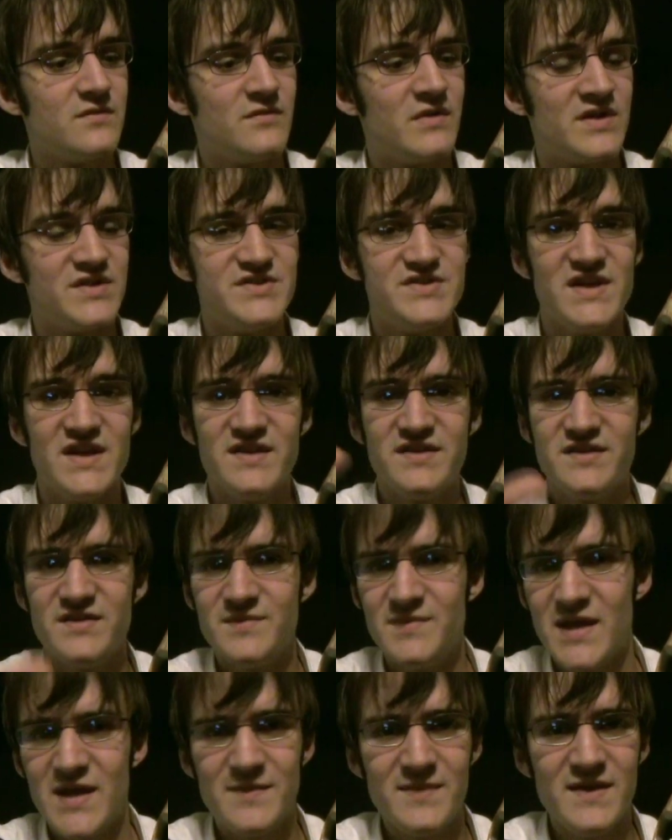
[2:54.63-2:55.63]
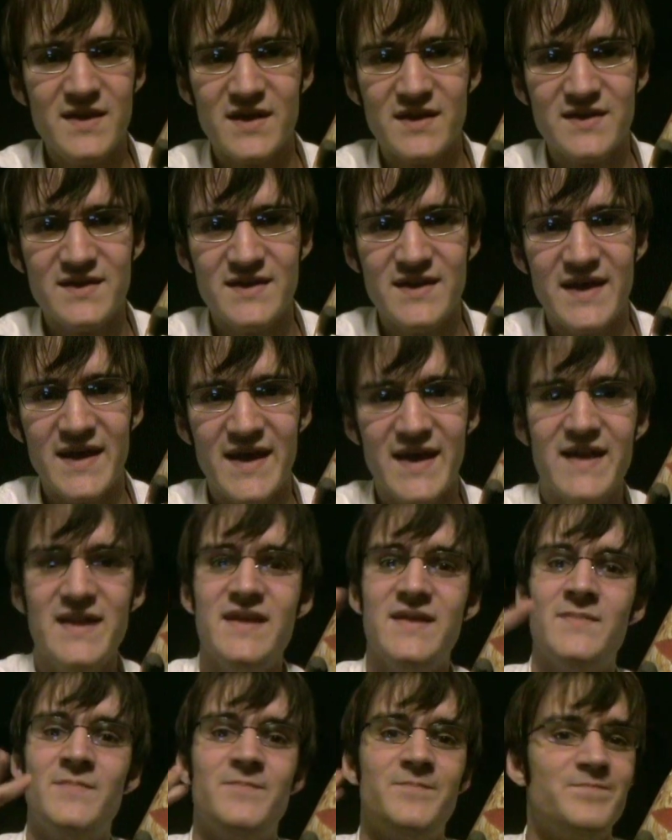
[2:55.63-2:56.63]
while Jason may be
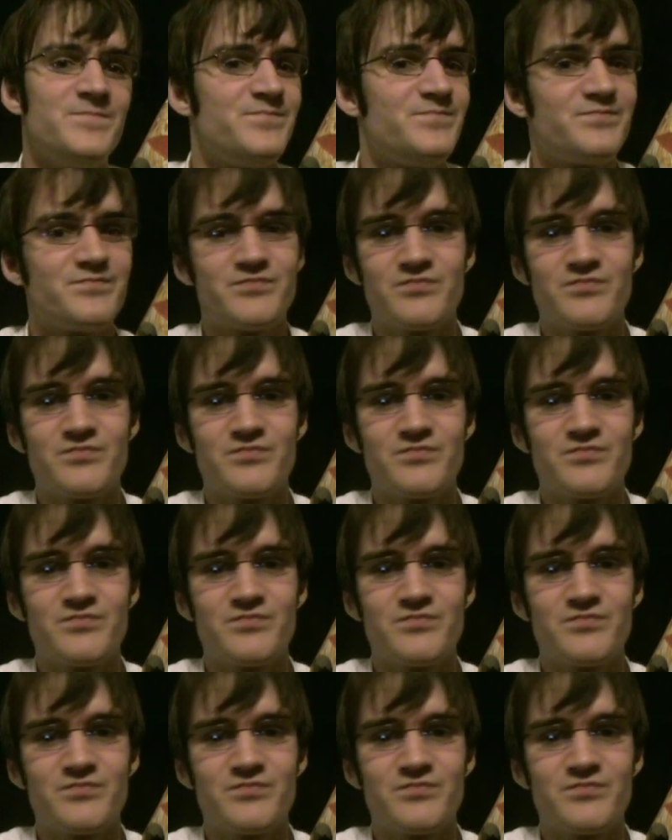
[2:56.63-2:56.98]
undead and